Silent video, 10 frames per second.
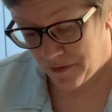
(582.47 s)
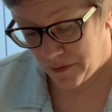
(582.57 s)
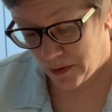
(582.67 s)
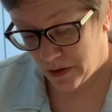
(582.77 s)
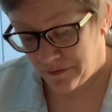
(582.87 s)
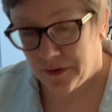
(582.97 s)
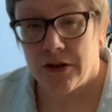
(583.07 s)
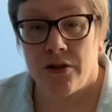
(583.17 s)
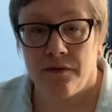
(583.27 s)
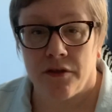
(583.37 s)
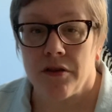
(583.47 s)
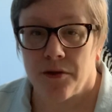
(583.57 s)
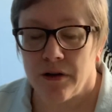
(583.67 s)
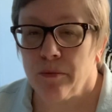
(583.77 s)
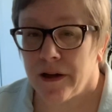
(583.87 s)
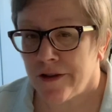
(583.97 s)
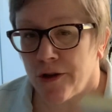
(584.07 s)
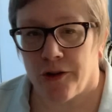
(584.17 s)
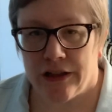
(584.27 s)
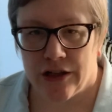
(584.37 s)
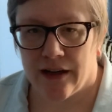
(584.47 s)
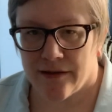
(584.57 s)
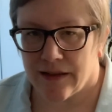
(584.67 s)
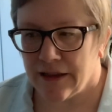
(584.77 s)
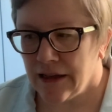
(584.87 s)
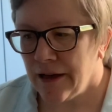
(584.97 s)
51, 52, 53 by Shirley Jackson.